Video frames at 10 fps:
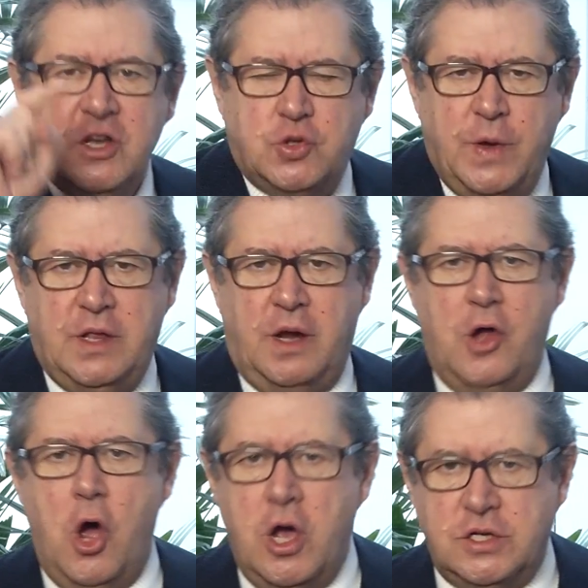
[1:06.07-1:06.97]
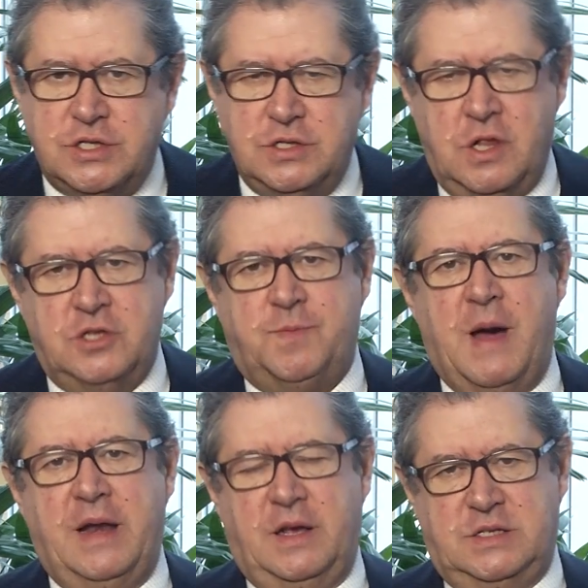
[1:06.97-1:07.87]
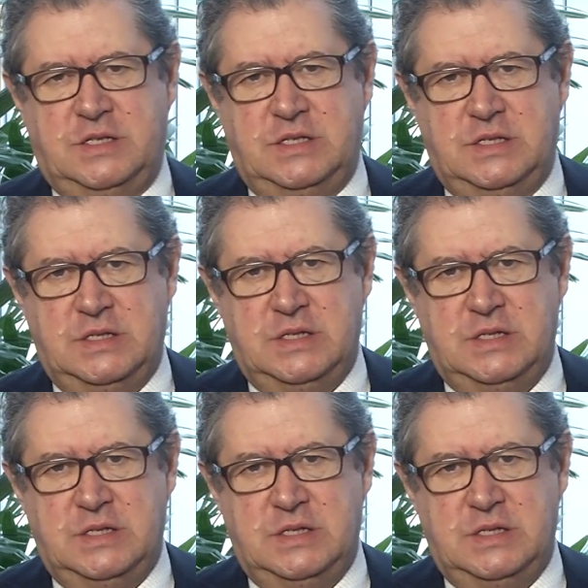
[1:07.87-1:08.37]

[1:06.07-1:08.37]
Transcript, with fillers: Sweden, us, the Spaniards.